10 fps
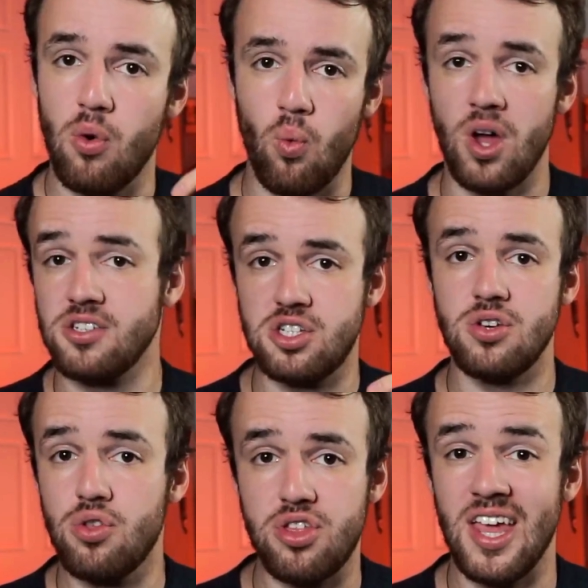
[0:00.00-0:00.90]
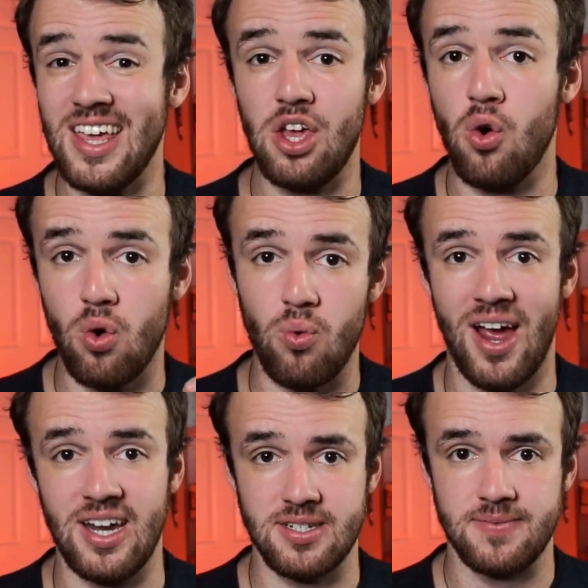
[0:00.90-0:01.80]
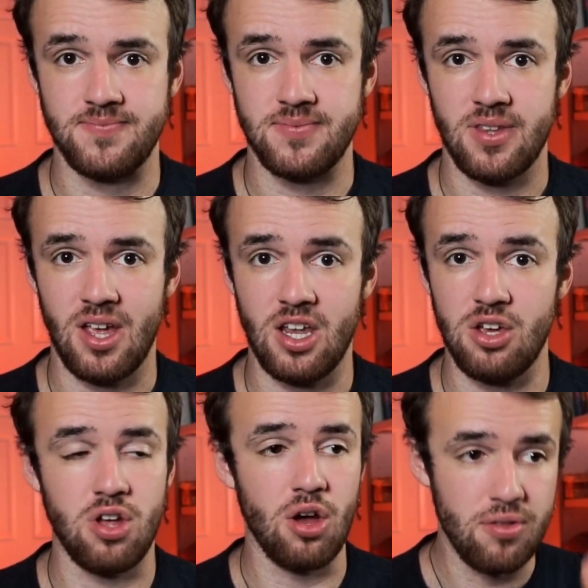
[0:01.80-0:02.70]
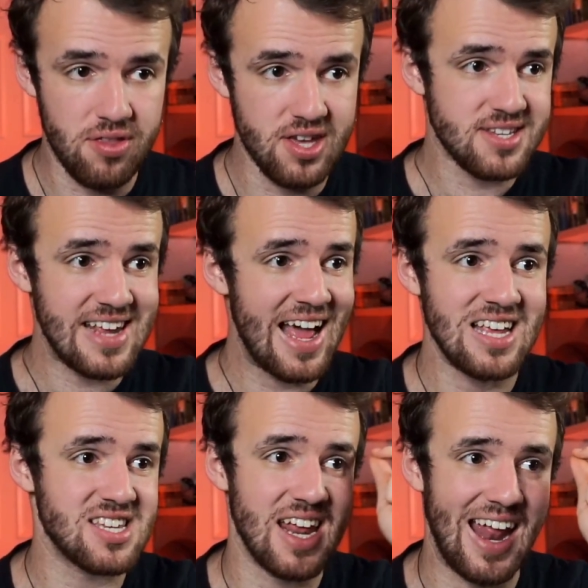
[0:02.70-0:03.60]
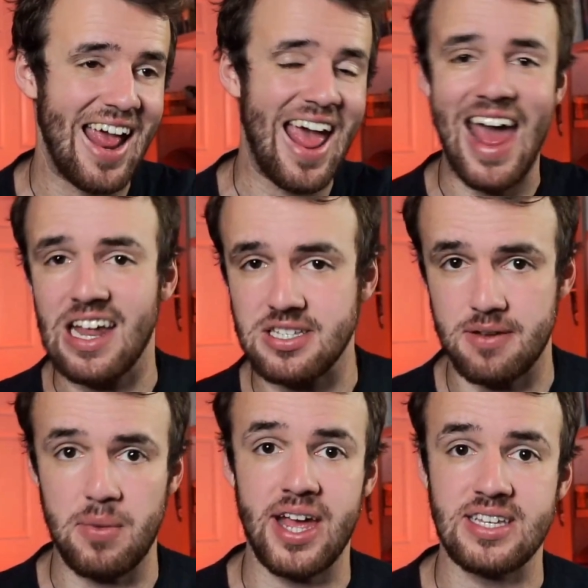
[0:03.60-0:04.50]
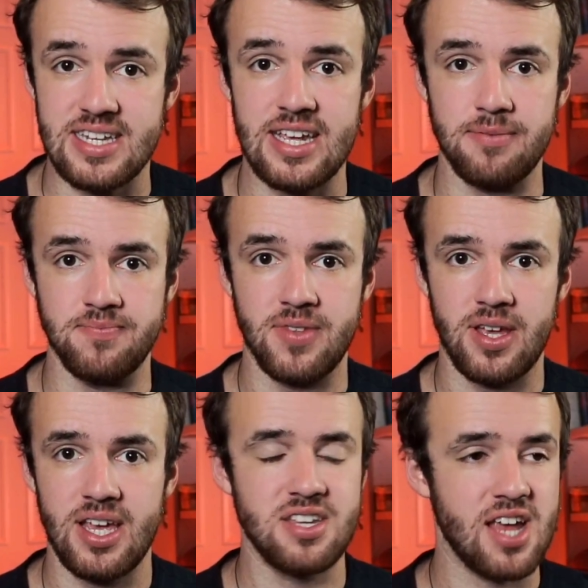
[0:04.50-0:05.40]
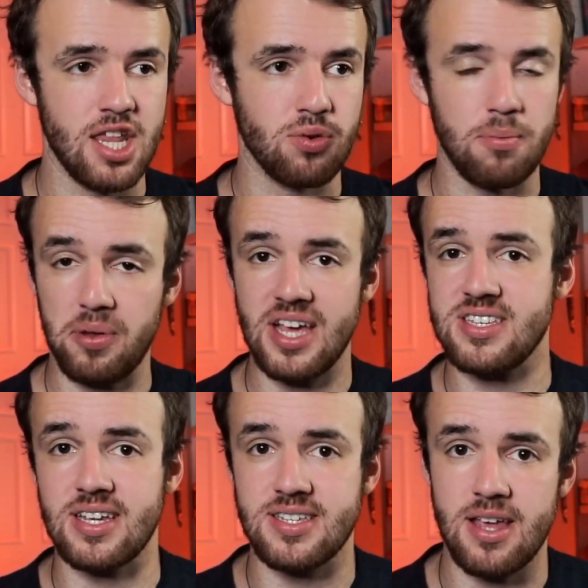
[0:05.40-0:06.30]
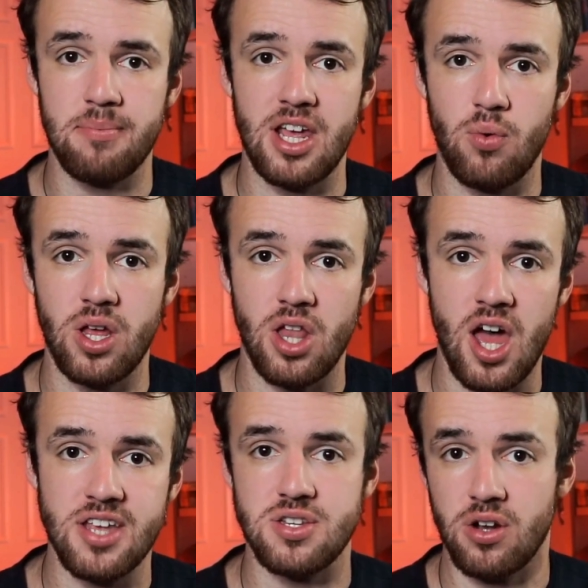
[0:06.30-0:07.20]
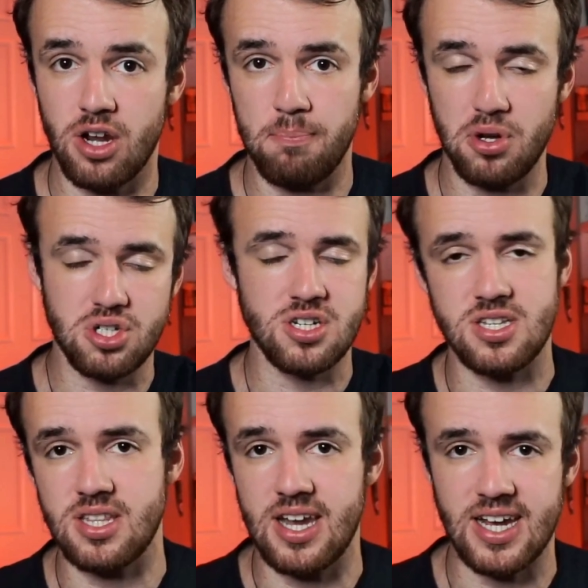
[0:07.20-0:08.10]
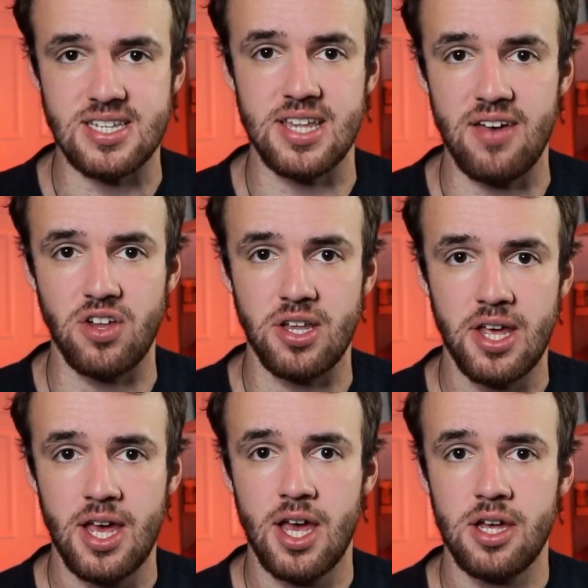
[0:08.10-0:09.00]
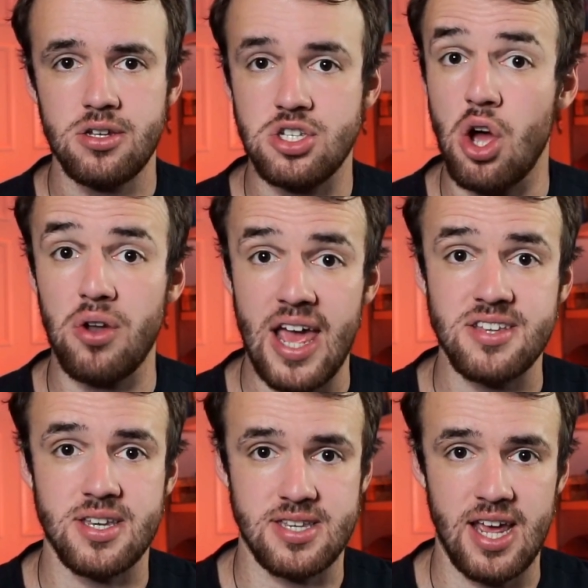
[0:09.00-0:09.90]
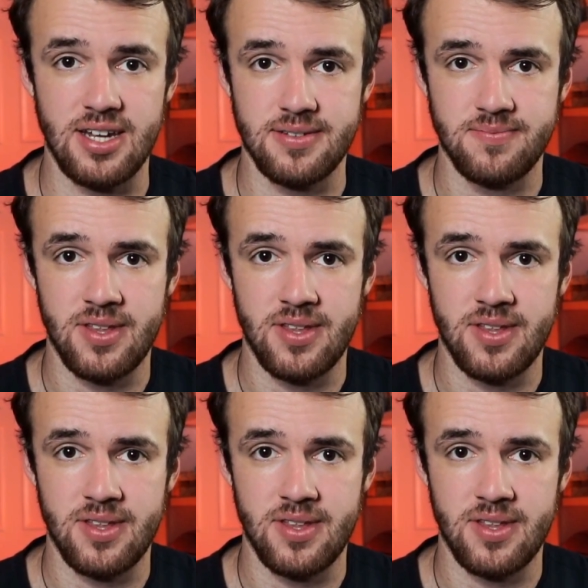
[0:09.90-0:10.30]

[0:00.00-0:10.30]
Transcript: But once you think you're right, and you go, this guy's going to add to my team. He's either replacing somebody we lost or going to push us to the next level. Don't hesitate.